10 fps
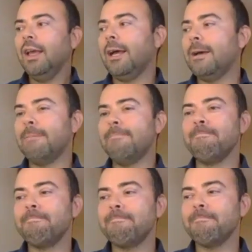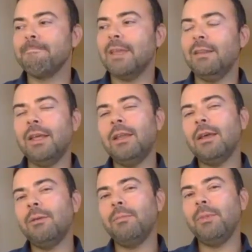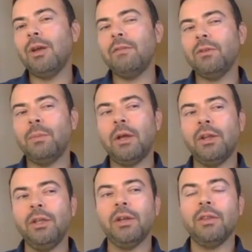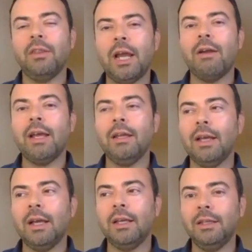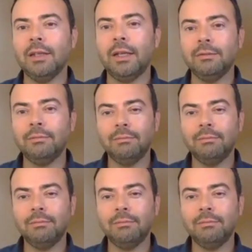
And then, you know, after about a year there, I